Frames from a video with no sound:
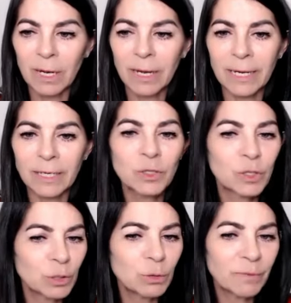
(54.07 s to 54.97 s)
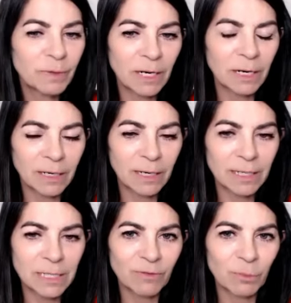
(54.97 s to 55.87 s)
and two of the young
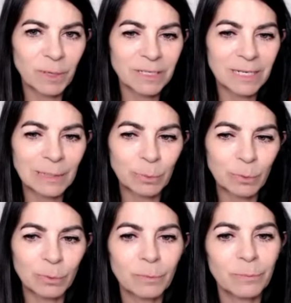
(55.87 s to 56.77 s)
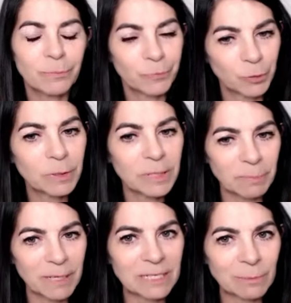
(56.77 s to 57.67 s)
guys from our table took us
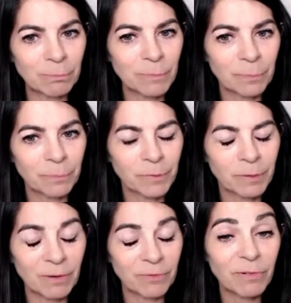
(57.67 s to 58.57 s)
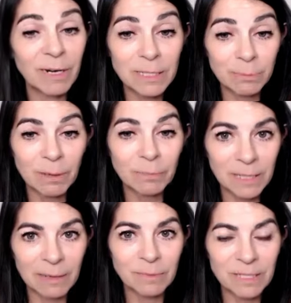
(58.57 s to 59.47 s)
back to my friend's mum's
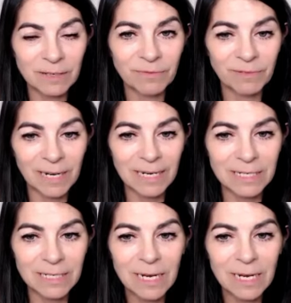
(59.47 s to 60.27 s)
empty flat.